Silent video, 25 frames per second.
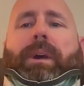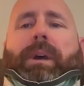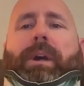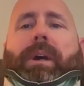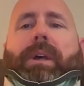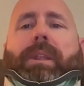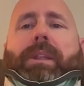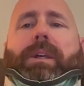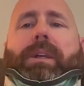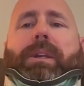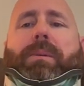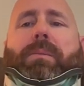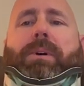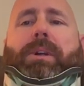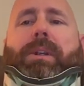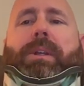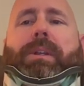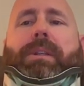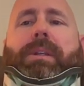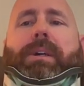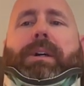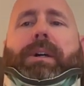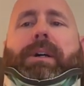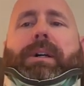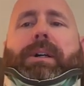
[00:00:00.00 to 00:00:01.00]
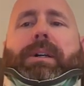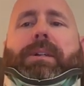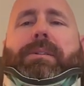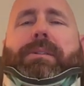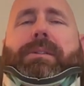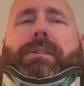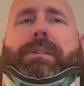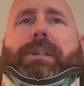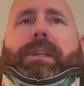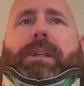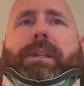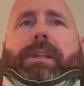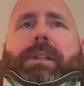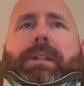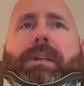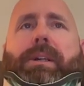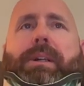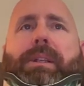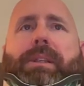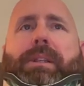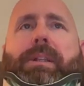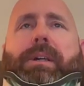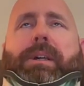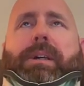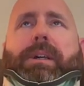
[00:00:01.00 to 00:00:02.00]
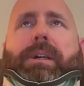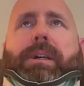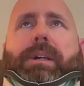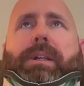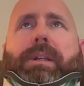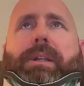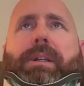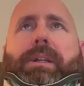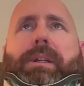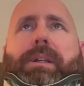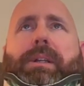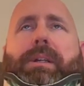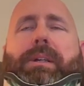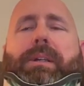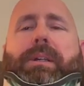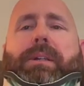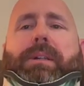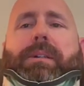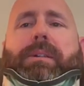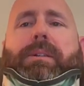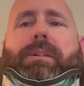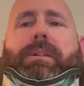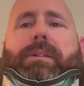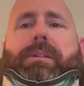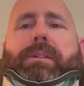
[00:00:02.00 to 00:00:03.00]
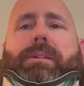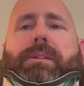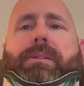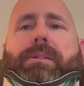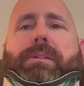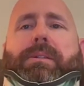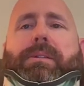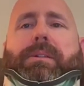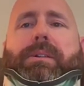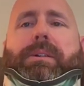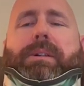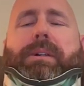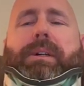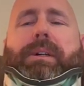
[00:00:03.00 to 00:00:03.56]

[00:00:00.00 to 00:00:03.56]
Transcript: And then what it does is anything that is